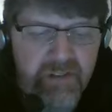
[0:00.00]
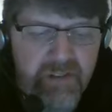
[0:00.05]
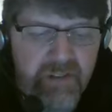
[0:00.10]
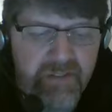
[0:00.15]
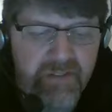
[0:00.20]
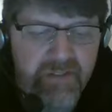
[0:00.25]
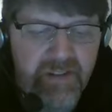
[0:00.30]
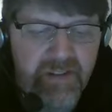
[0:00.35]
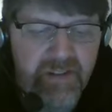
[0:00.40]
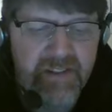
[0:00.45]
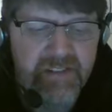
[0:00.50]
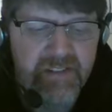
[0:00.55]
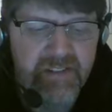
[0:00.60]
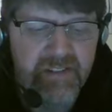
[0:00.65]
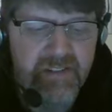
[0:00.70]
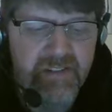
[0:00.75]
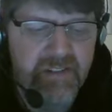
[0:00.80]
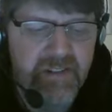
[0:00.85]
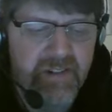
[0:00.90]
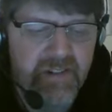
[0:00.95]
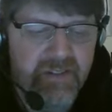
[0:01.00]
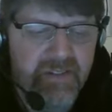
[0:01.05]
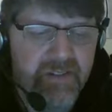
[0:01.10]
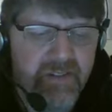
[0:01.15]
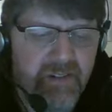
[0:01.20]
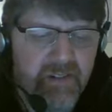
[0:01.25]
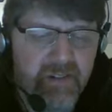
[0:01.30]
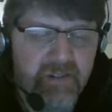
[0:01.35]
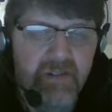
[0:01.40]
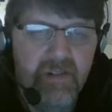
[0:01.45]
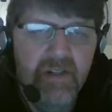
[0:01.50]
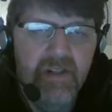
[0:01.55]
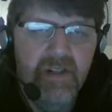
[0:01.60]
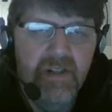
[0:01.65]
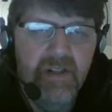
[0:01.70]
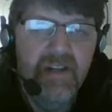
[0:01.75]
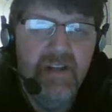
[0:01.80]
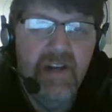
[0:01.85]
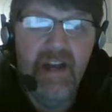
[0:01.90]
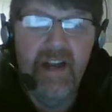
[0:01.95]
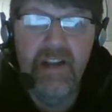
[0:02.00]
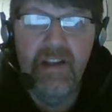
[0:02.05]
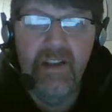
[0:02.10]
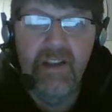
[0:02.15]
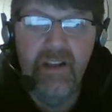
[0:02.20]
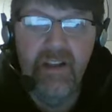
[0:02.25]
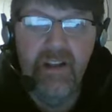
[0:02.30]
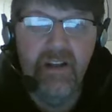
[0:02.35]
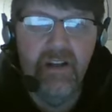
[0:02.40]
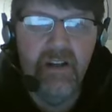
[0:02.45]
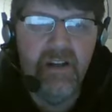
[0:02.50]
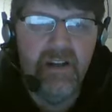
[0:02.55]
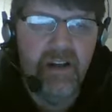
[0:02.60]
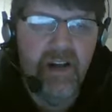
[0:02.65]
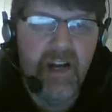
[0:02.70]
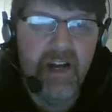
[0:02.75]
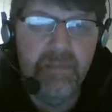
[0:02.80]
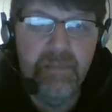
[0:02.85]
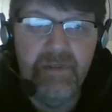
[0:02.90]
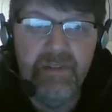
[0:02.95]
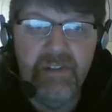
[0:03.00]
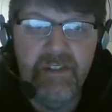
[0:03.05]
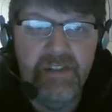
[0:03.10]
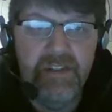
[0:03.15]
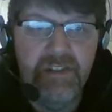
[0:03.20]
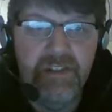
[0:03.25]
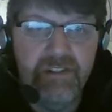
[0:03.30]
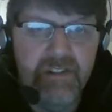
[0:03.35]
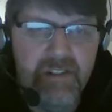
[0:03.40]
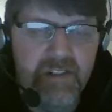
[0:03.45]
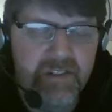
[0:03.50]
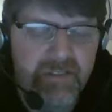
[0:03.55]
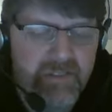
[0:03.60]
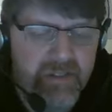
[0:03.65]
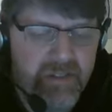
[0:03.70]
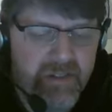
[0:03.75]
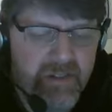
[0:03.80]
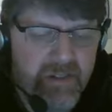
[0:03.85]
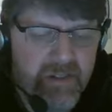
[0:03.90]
to their face and stuff, or how you look or how you present yourself.